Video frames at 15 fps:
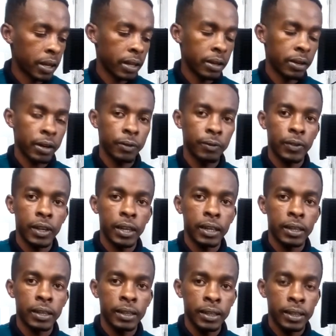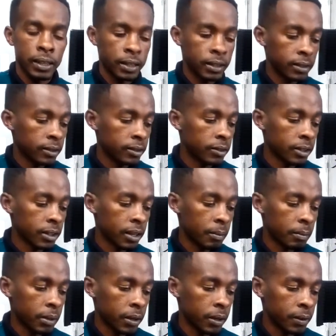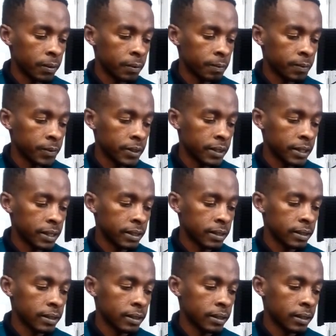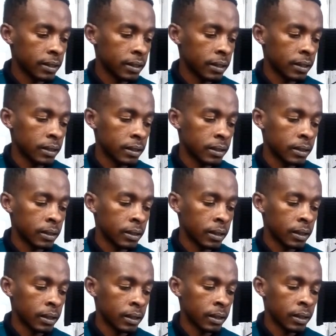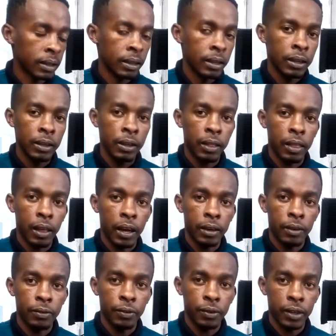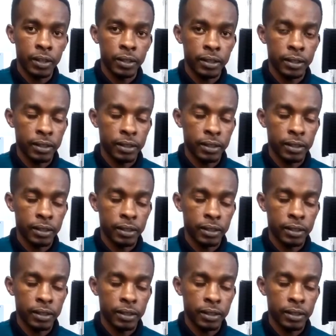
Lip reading: ring finger string number 6 third fret.